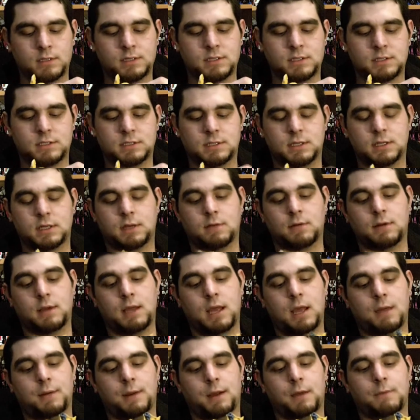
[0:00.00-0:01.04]
Let's get that right.
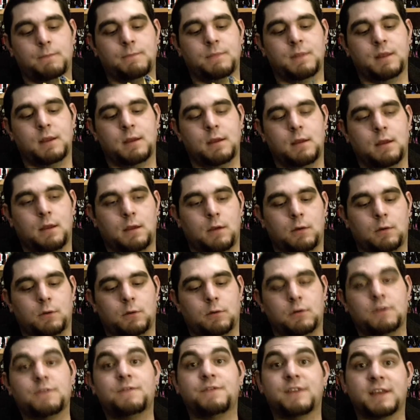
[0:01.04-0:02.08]
There we go.
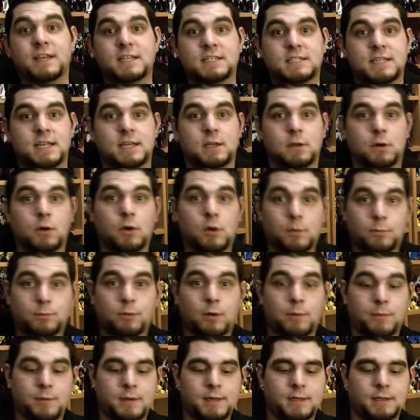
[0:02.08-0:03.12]
All fixed in, all
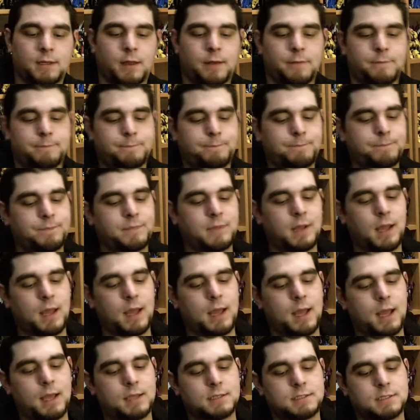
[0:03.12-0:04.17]
properly done.
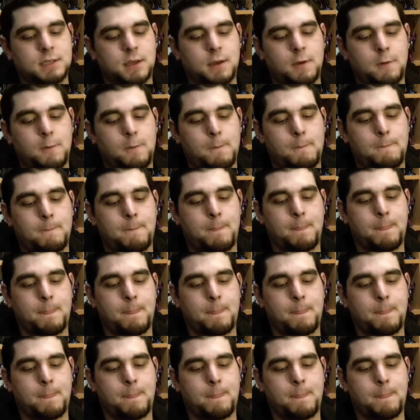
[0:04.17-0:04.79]
So